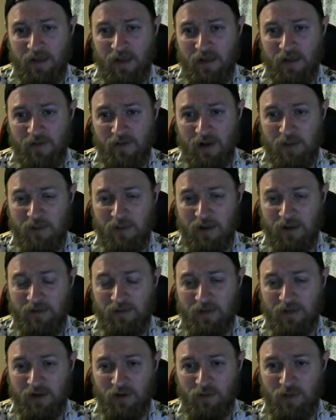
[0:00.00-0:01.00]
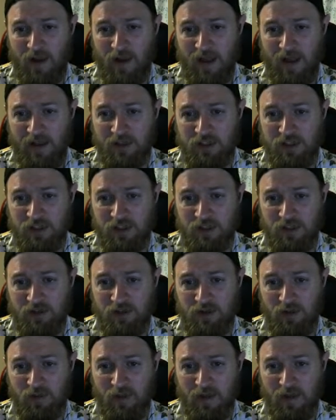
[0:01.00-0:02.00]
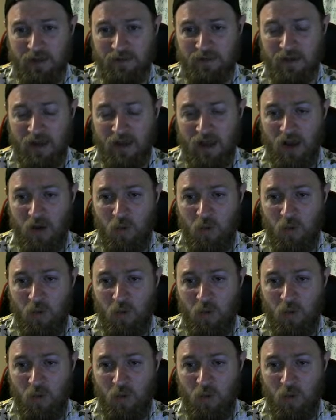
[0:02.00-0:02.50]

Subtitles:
If anybody's in your range, do this.